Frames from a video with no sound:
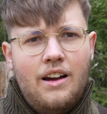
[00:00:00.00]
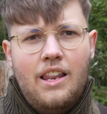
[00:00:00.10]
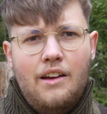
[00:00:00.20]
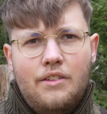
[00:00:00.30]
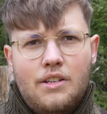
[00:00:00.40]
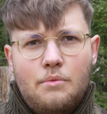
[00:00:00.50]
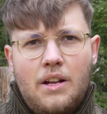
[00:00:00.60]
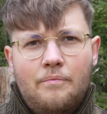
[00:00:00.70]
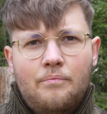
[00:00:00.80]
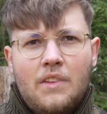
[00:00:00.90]
I love it as
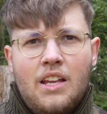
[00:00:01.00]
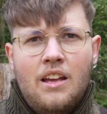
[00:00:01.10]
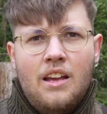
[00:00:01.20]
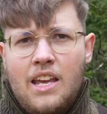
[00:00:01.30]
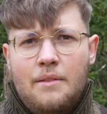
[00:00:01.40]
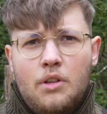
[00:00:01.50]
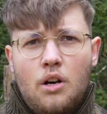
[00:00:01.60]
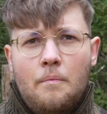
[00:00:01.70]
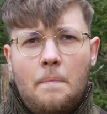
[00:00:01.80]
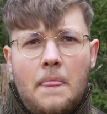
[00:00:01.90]
well. Even
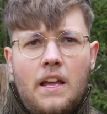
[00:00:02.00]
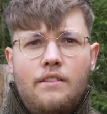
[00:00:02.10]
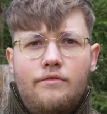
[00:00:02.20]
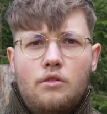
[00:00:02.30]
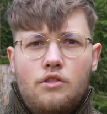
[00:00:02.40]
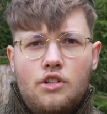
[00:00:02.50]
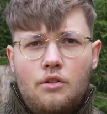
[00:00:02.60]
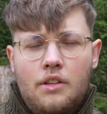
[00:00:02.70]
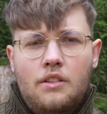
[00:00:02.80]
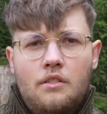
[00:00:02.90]
though, if you
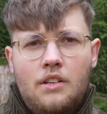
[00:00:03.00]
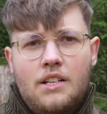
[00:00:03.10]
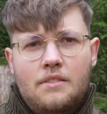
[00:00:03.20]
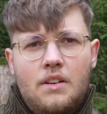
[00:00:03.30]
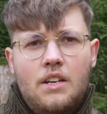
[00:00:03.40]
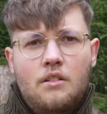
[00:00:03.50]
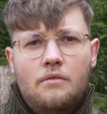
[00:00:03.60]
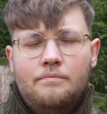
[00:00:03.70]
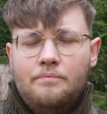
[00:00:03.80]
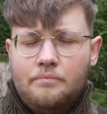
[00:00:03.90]
enjoyed today's
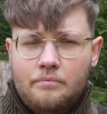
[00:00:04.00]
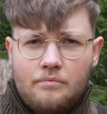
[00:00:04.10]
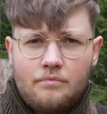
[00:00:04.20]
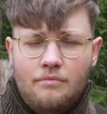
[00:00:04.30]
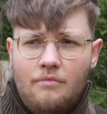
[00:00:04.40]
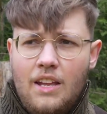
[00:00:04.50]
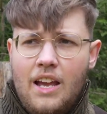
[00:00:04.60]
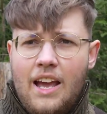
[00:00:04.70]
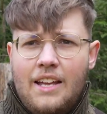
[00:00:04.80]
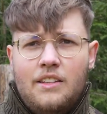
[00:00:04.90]
video
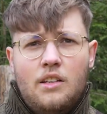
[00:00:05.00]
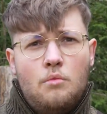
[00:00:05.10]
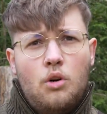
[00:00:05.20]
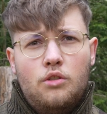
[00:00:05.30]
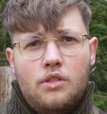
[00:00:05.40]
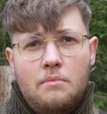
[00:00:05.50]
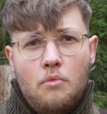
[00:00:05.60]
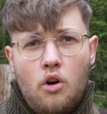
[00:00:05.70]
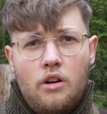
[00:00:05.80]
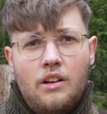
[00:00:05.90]
and you want to see
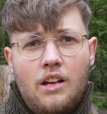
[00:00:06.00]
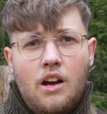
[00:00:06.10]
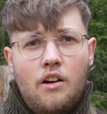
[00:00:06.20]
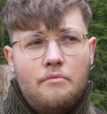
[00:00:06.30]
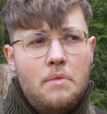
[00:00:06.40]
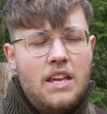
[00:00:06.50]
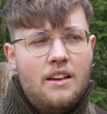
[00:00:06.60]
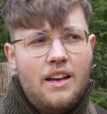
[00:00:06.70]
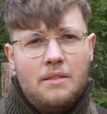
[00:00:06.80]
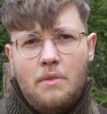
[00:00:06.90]
more of
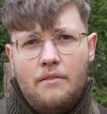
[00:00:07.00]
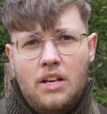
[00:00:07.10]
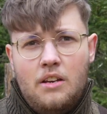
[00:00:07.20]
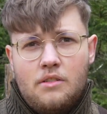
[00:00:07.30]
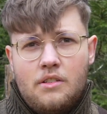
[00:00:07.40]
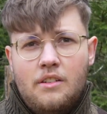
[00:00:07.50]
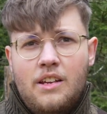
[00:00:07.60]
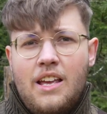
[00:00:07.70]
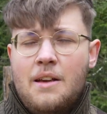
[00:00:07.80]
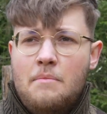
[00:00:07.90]
me and my videos,
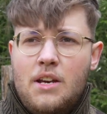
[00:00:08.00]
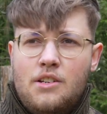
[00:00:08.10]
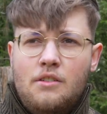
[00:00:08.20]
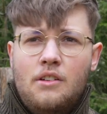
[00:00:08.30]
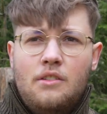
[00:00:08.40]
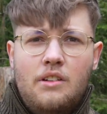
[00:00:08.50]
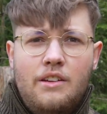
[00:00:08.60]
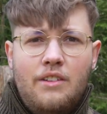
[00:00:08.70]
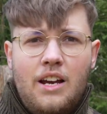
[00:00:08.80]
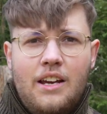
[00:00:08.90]
make sure to
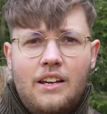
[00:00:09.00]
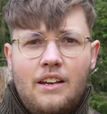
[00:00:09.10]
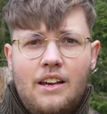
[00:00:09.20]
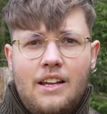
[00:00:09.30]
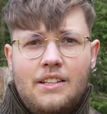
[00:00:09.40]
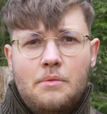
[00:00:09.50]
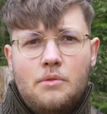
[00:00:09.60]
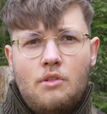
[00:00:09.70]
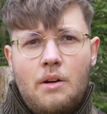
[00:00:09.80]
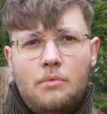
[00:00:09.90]
leave a like and
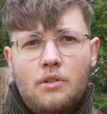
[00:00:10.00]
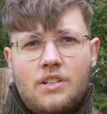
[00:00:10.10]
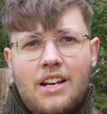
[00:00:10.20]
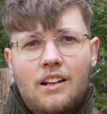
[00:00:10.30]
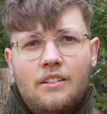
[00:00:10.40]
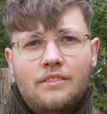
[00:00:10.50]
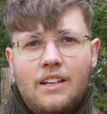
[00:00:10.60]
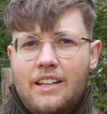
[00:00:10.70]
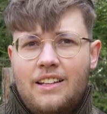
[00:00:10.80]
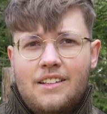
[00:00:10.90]
subscribe to the channel,
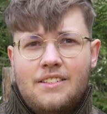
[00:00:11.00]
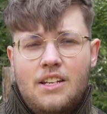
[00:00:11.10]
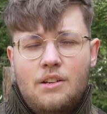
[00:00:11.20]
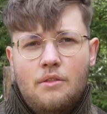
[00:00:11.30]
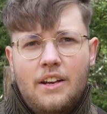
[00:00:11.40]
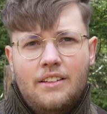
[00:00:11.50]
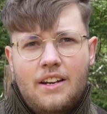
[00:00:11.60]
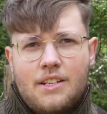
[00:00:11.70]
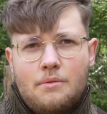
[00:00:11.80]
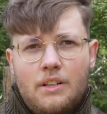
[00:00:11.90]
and I'll see you in the
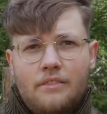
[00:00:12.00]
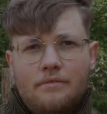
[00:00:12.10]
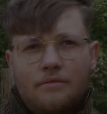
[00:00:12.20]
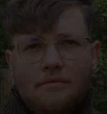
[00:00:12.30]
next one.